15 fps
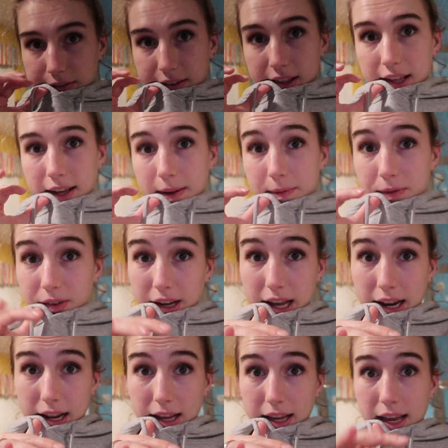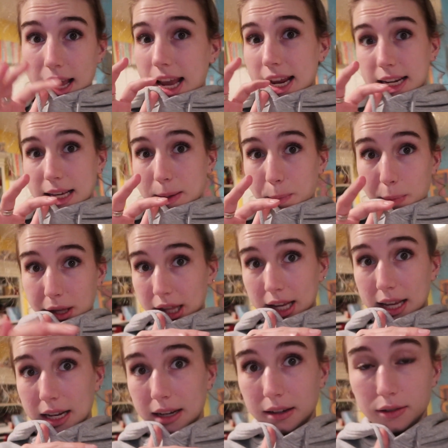I feel like I'm forgetting 80
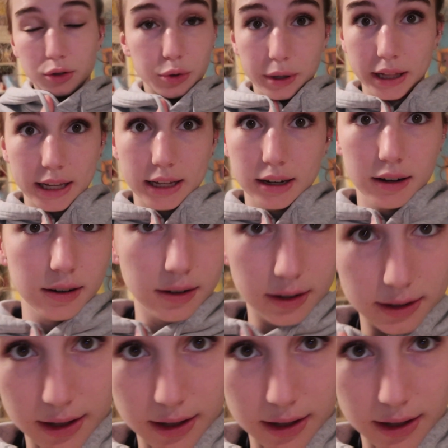billion, trillion,